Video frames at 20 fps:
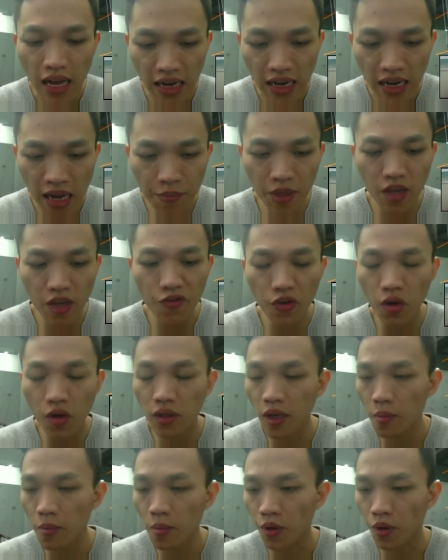Let me give you a
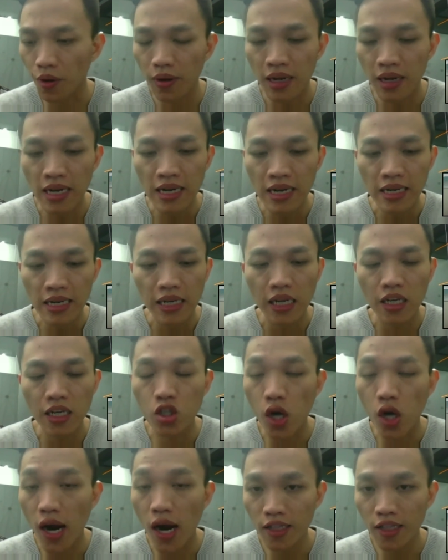number. In
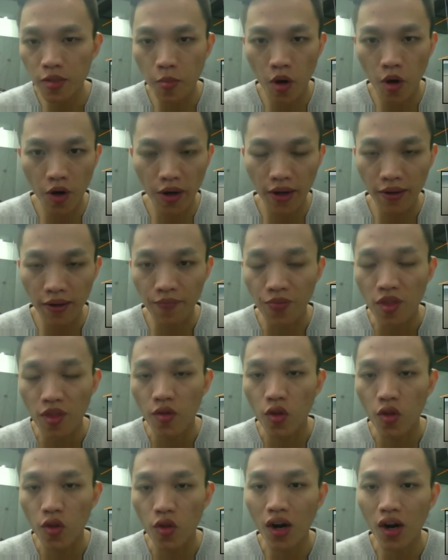Chinese market,
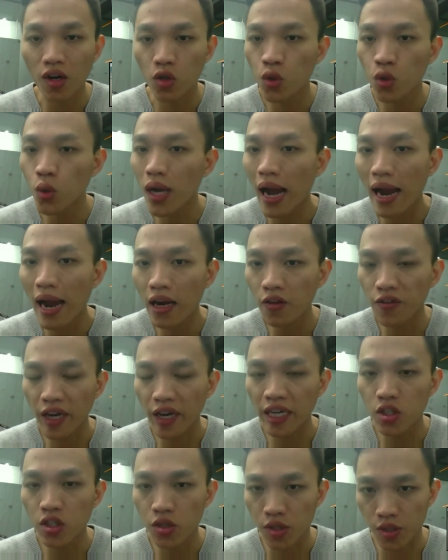there are two kind of
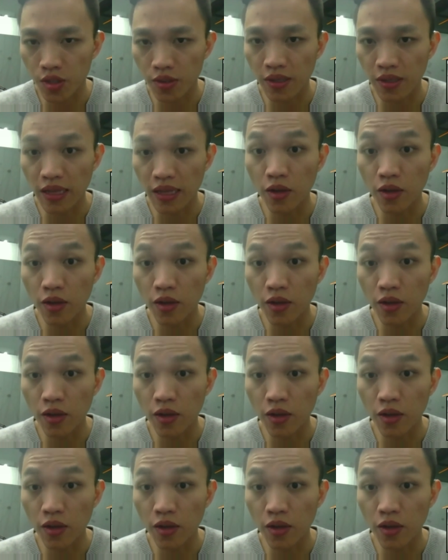agents